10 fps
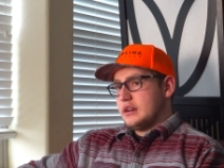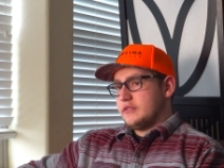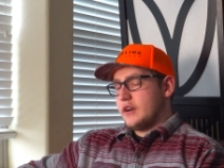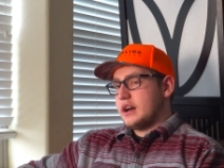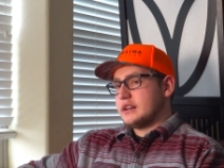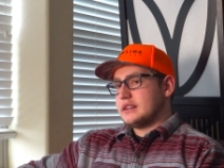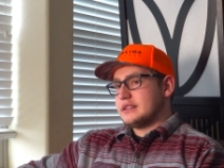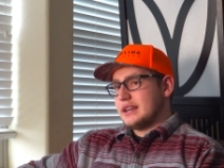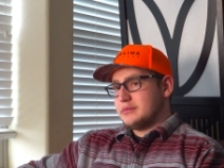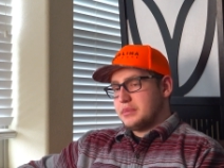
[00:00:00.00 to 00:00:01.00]
find
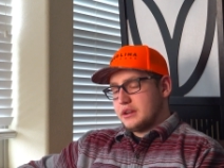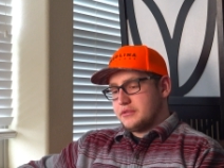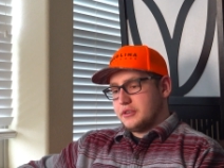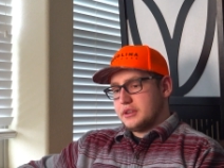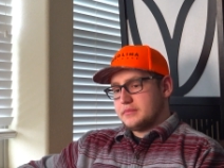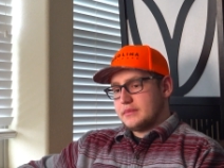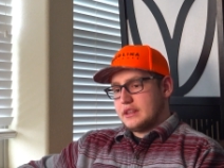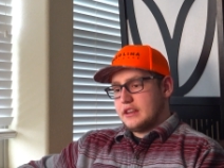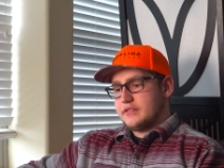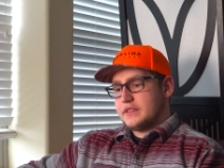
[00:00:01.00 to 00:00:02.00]
dead Bigfoot
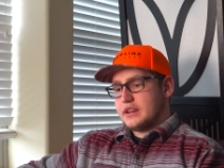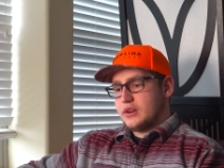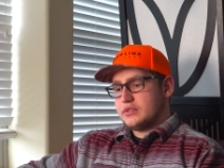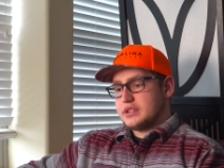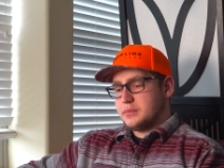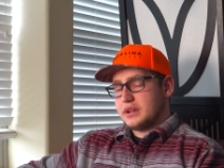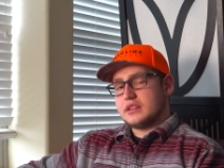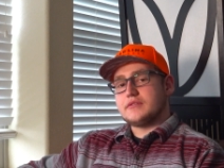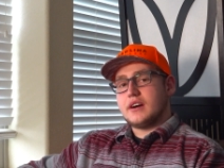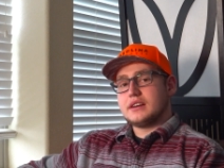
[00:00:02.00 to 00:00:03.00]
if they don't
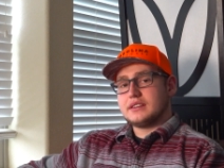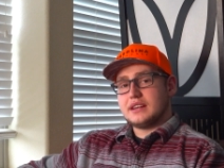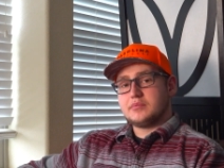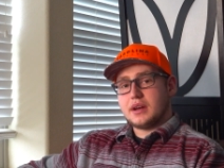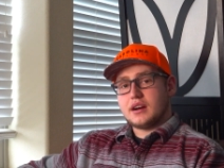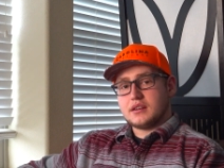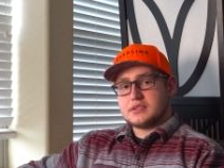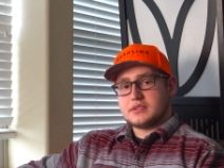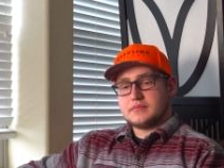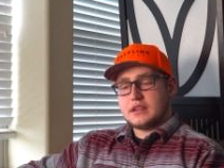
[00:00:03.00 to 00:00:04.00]
typically find dead
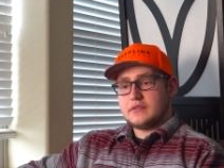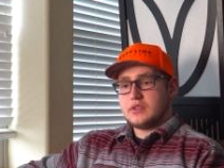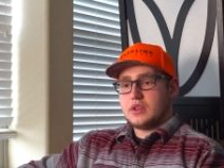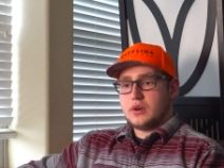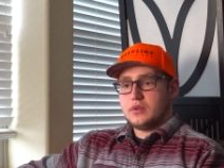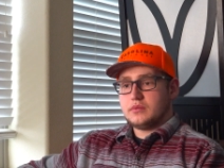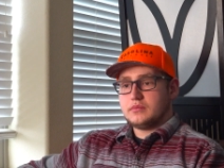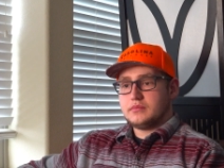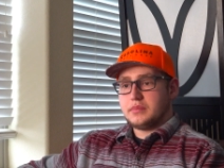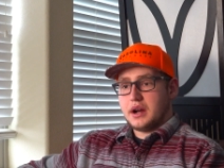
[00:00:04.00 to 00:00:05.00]
bears, even though
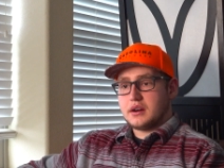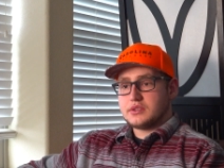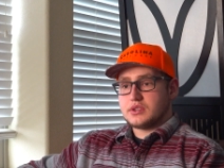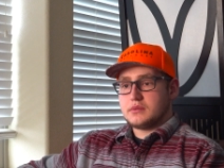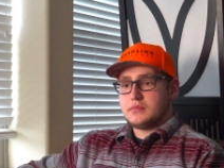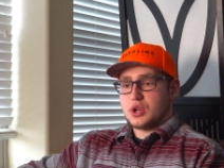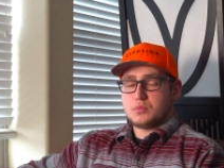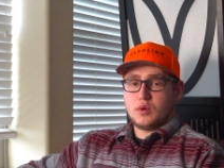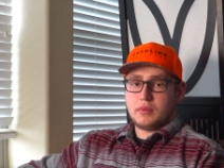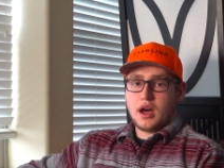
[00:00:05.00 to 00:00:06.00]
bears are
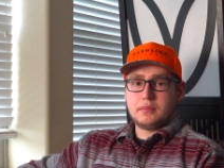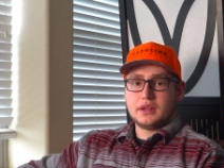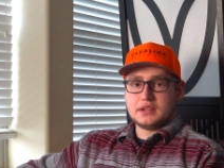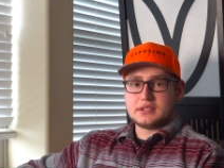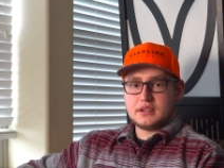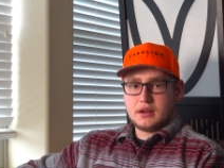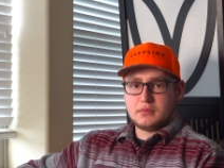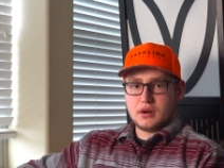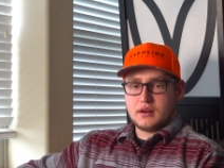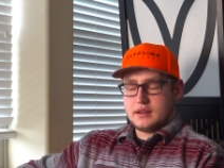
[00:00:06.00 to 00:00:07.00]
much more populous in
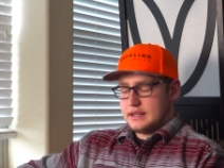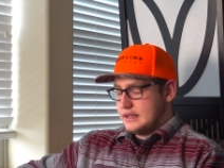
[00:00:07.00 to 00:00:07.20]
number?